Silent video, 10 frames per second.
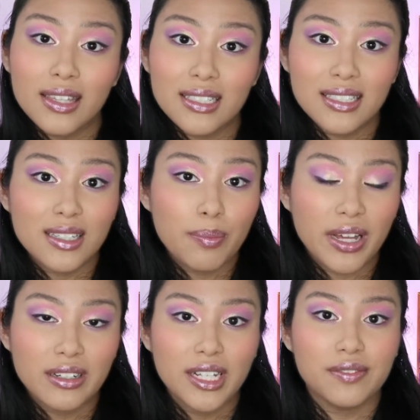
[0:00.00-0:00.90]
This is a
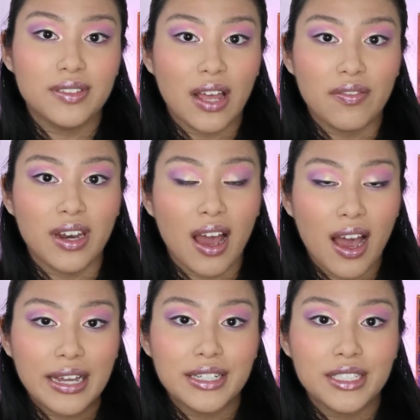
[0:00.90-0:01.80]
bundle of seven
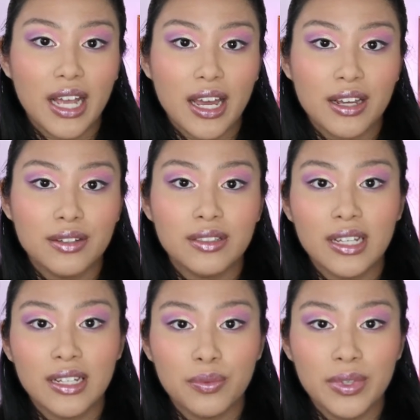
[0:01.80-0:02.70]

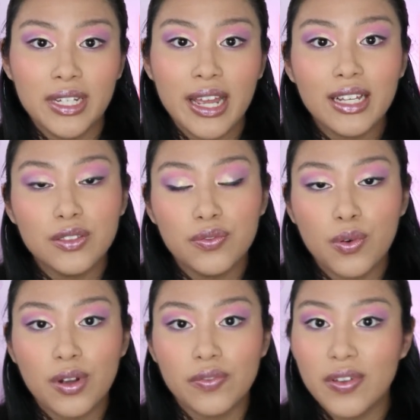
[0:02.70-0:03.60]
eyeshadows. It retails
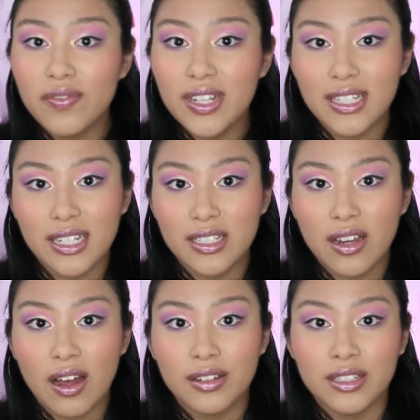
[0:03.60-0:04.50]
for
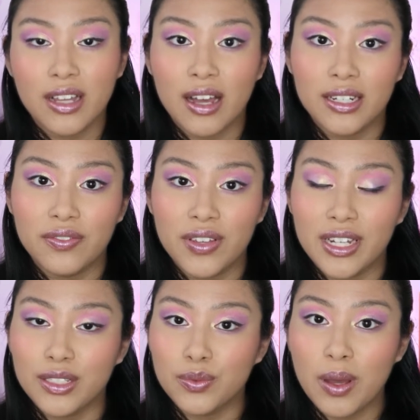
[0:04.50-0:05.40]
$56 on
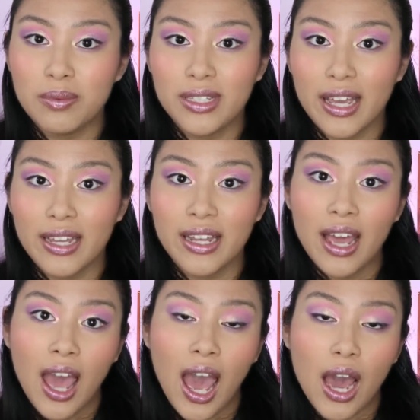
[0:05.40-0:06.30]
Devinah's website.
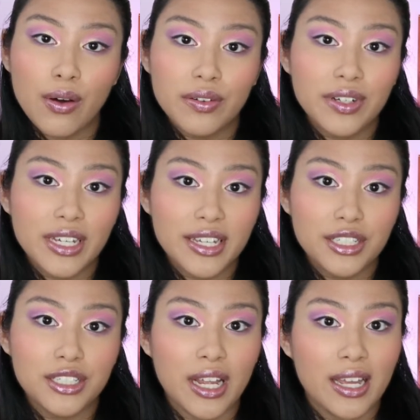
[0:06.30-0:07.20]
However,
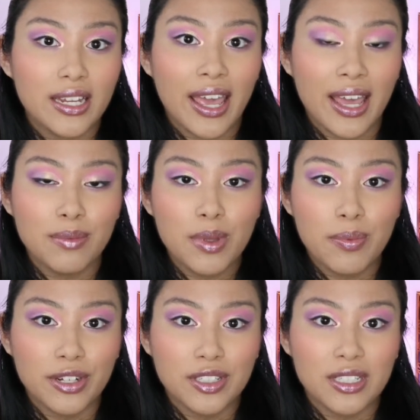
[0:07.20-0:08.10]
each shade can be
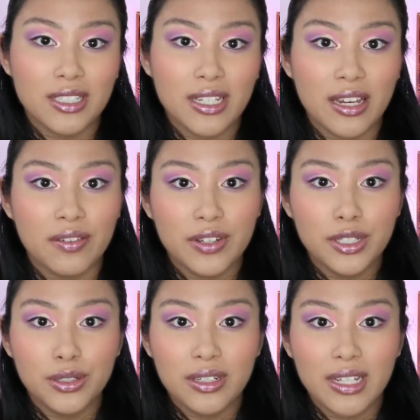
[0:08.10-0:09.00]
purchased
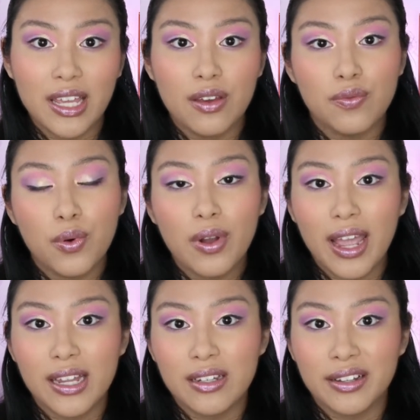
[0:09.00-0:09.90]
individually for
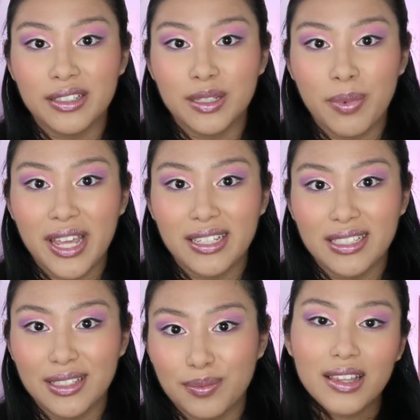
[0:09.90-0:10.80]
$8 a
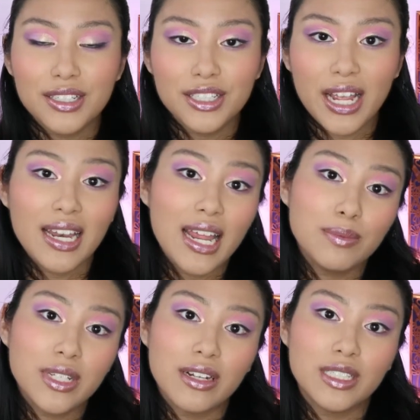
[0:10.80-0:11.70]
piece. The shade
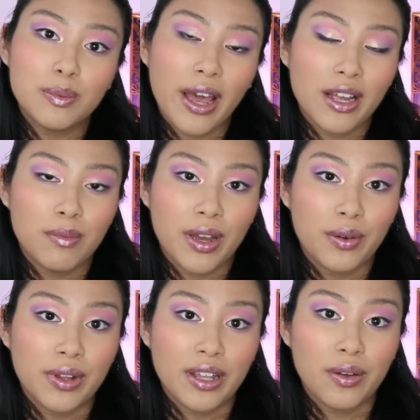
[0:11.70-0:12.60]
names are inspired
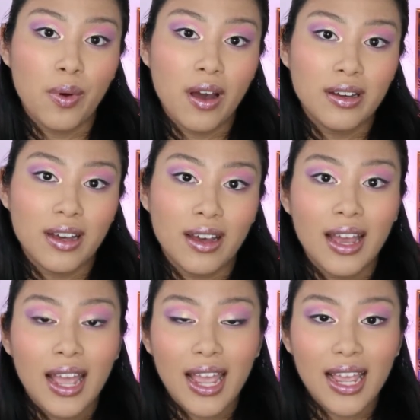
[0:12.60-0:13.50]
by Willy
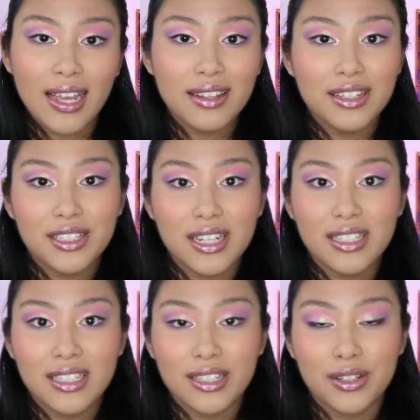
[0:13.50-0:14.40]
Wonka, and the
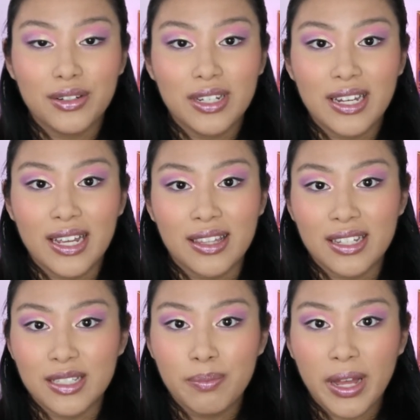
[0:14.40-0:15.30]
shades included in
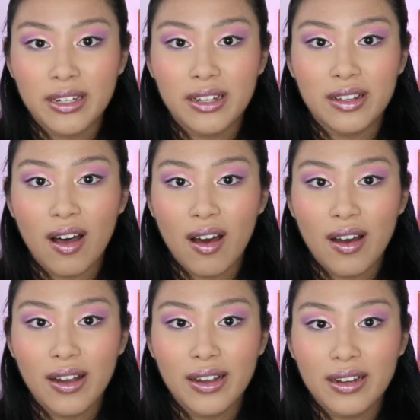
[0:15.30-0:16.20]
this bundle
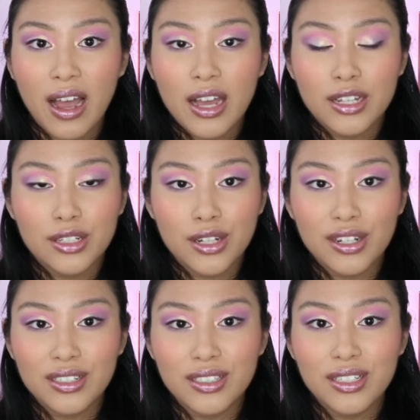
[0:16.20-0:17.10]
are
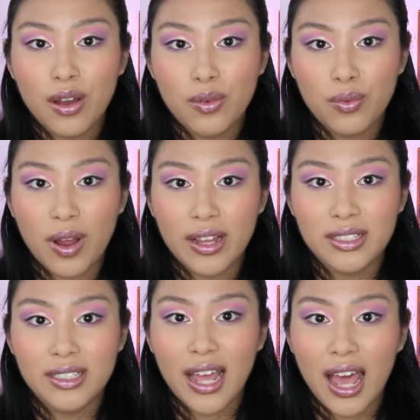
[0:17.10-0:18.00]
nerds,
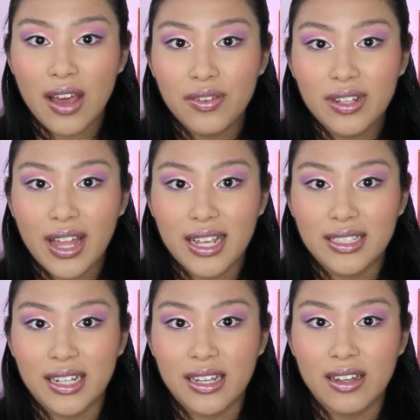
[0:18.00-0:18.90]
runts,
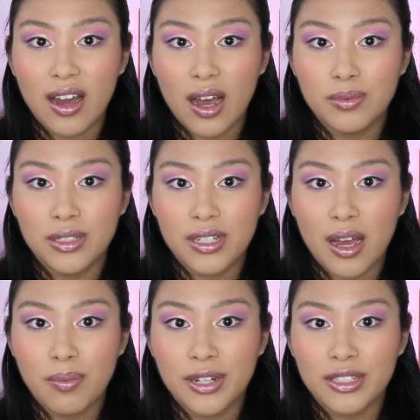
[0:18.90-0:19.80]
everlasting
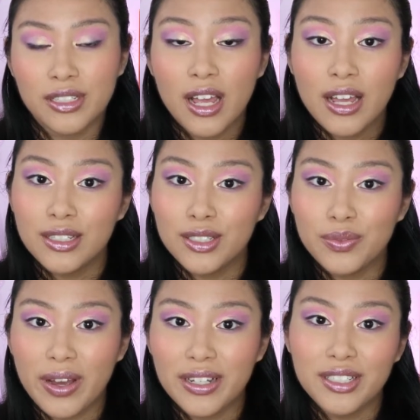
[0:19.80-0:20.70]
gobstoppers,
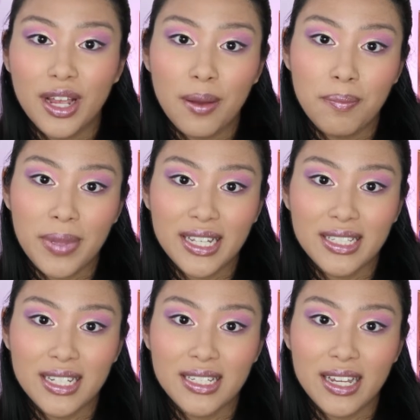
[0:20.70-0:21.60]
Swudge,
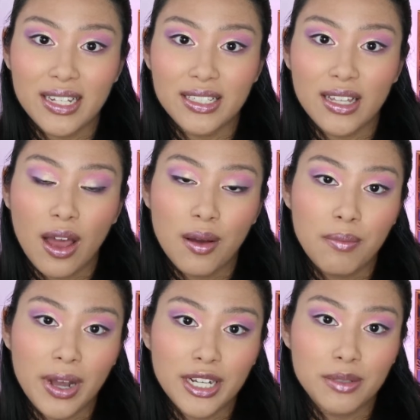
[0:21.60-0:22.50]
pixie sticks,
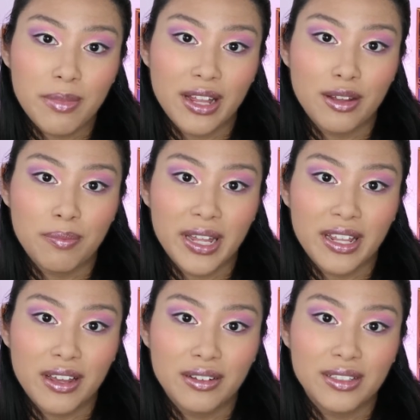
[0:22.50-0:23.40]
marshmallow
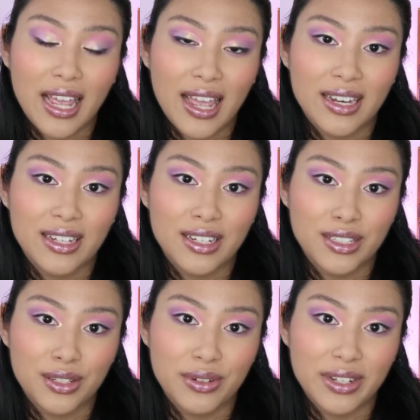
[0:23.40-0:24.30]
pillows, and
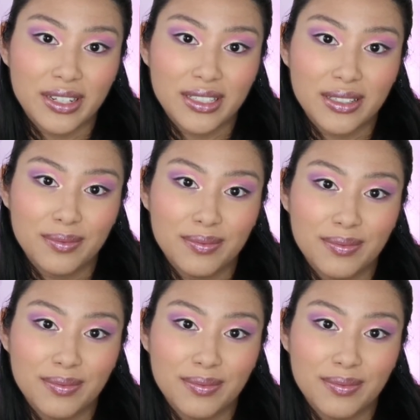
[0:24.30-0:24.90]
kazookles.